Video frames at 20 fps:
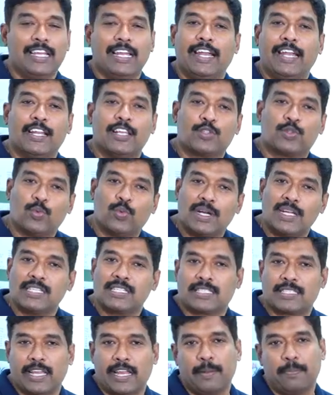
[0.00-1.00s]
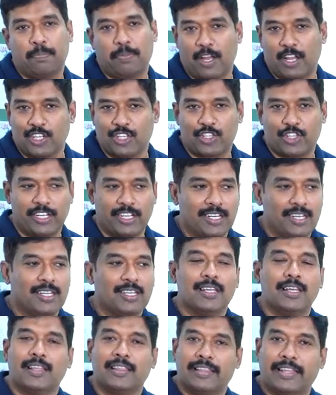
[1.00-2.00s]
It is one side partial,
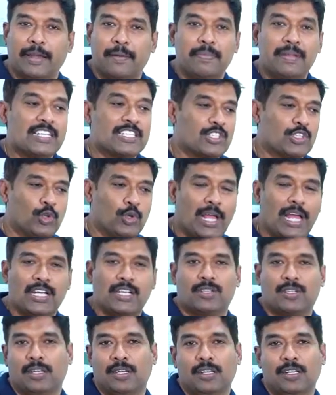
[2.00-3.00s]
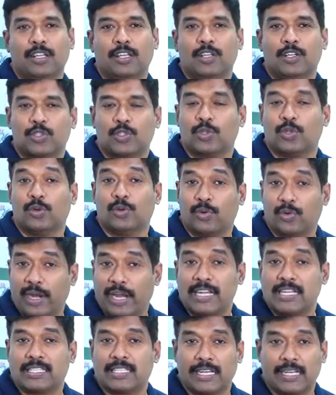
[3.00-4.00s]
that means lateral, so
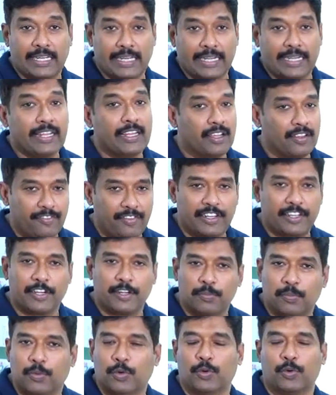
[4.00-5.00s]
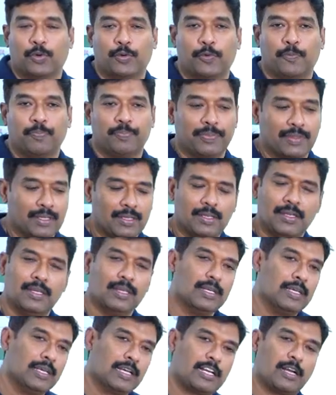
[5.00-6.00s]
right side getting affected more.
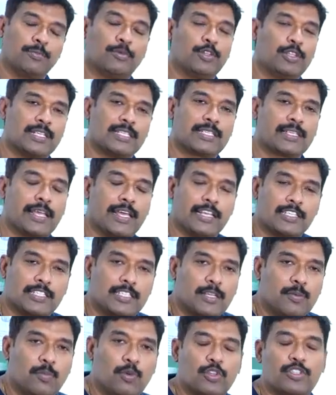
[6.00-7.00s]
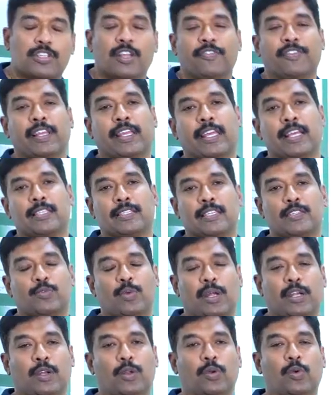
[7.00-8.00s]
Come to this case, the most of the cases
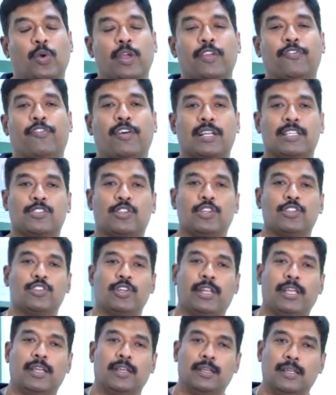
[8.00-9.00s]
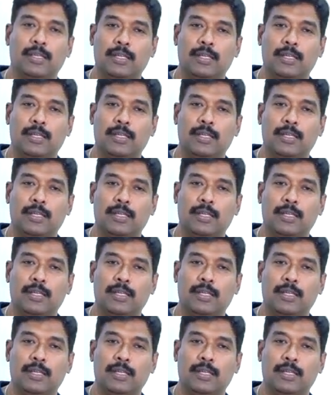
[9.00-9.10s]
were undergoing for surgery.